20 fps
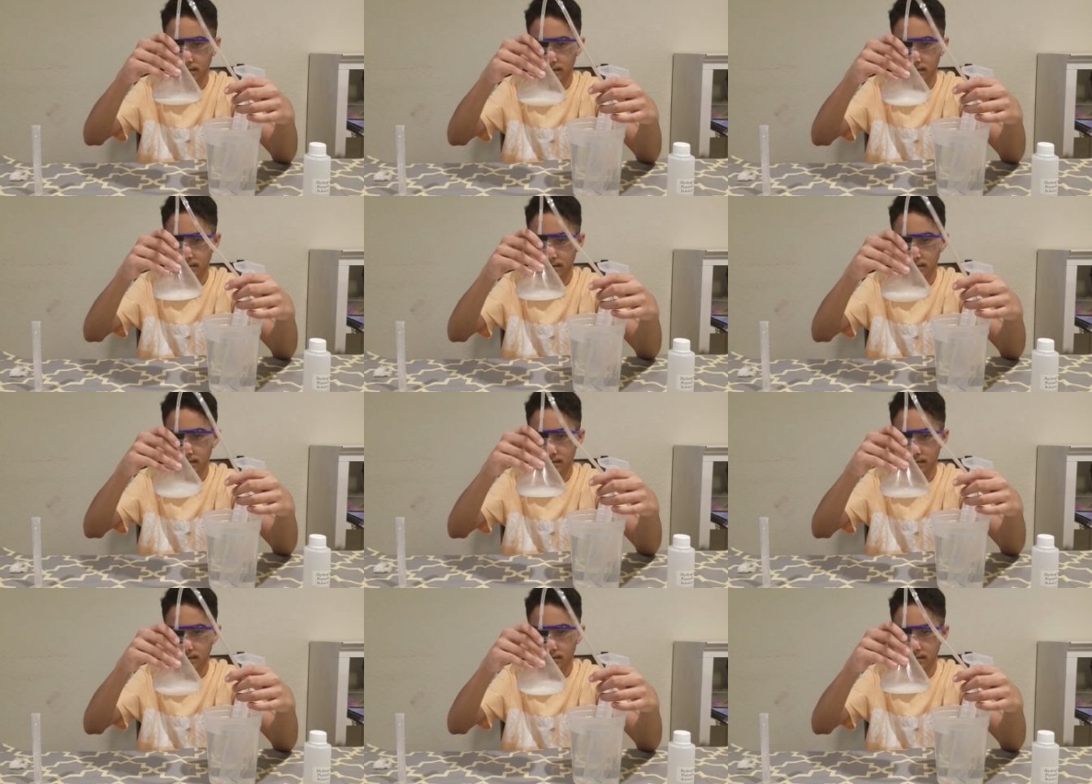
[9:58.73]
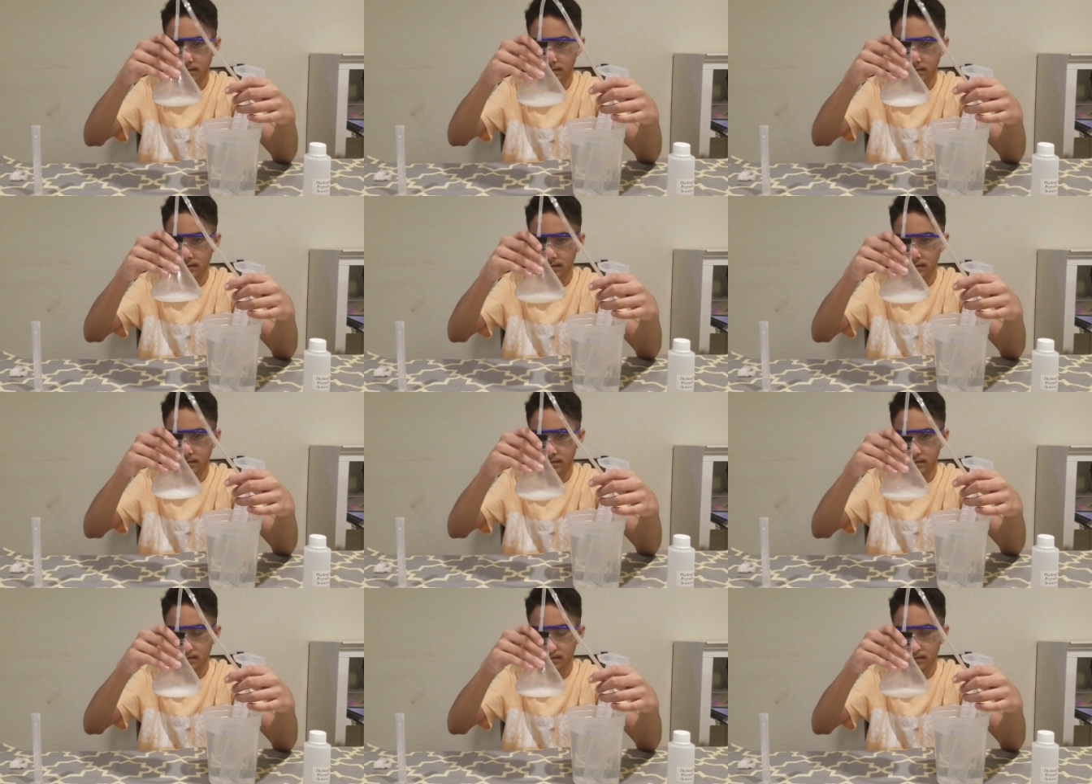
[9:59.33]
and you can
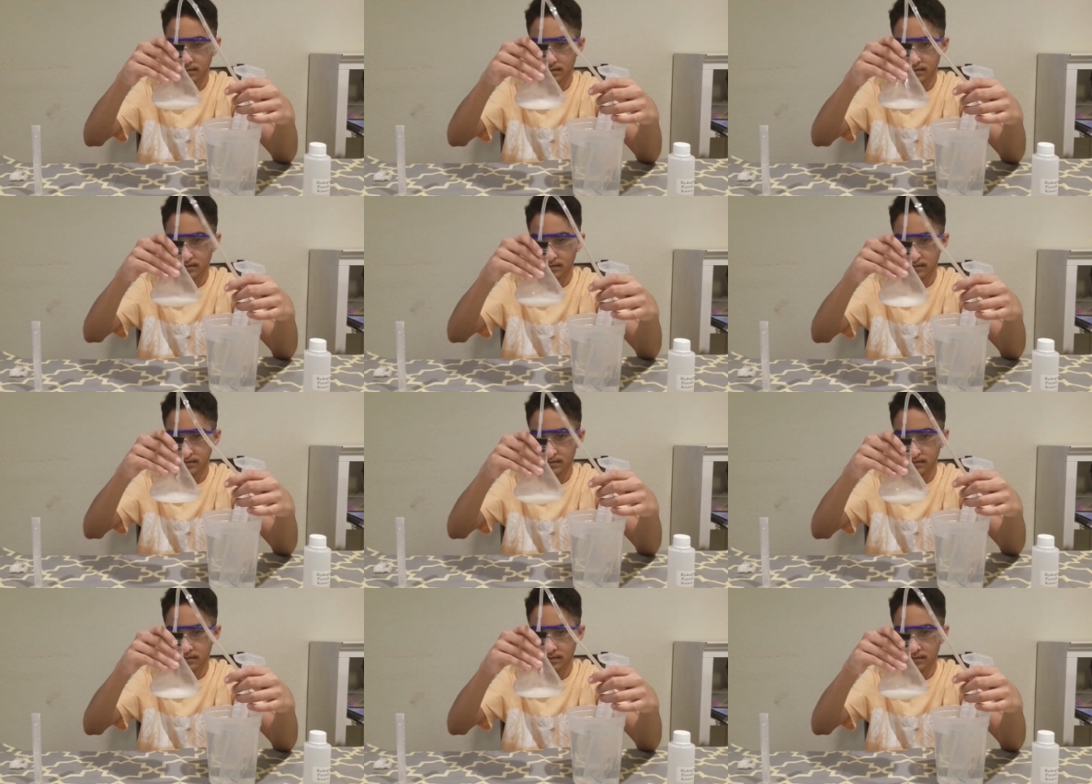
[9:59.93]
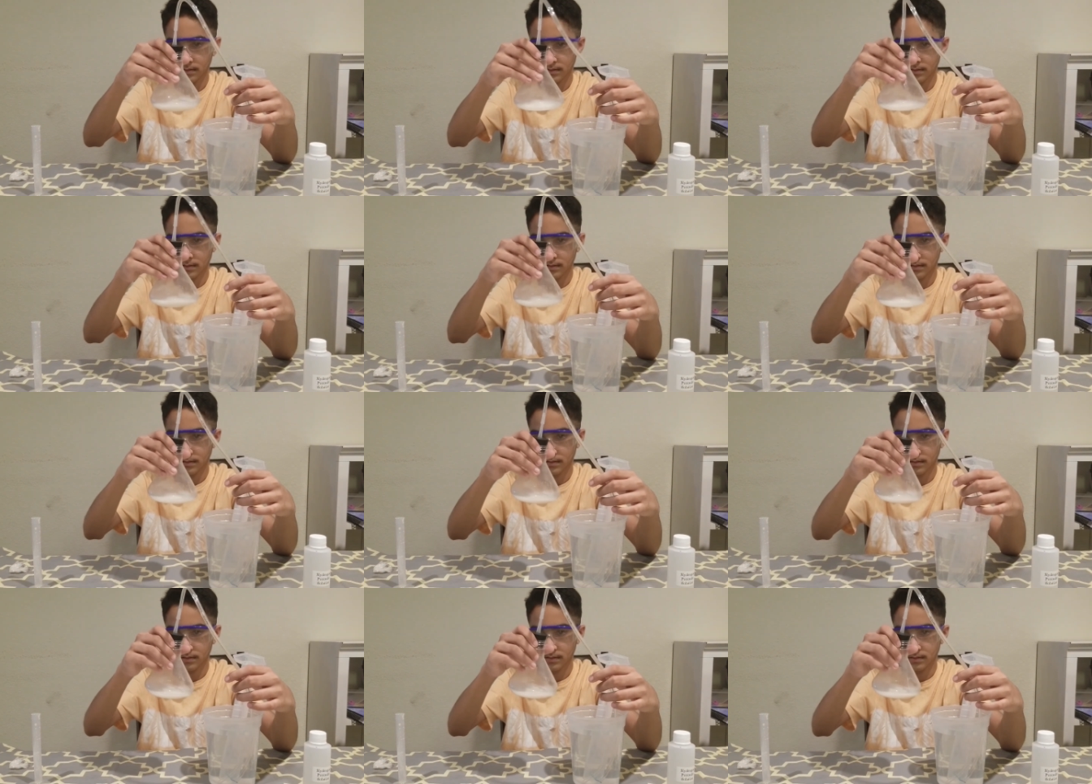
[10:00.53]
see, Shahan, if you
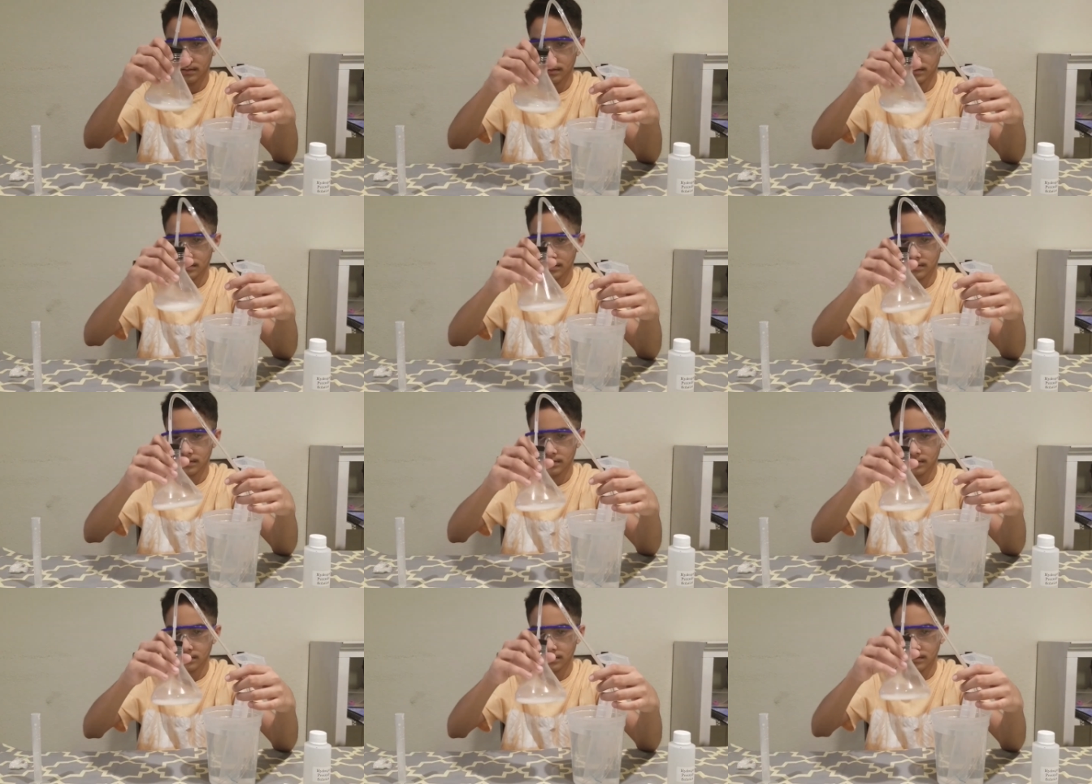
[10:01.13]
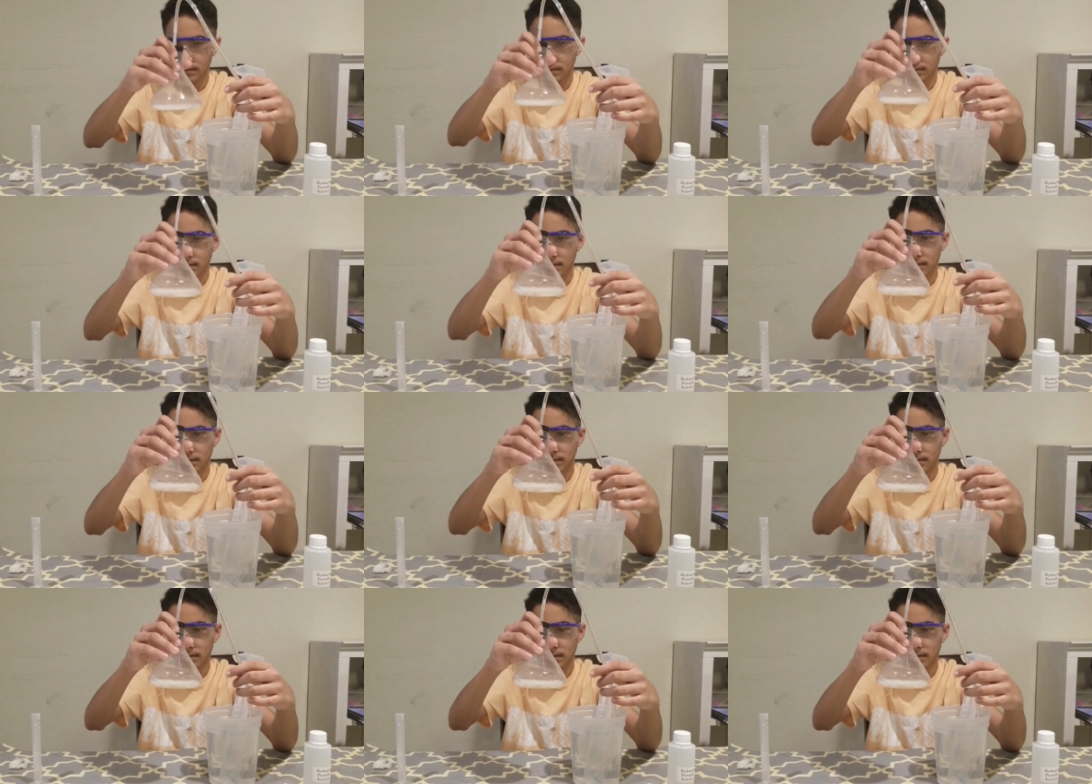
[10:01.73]
hold the cylinder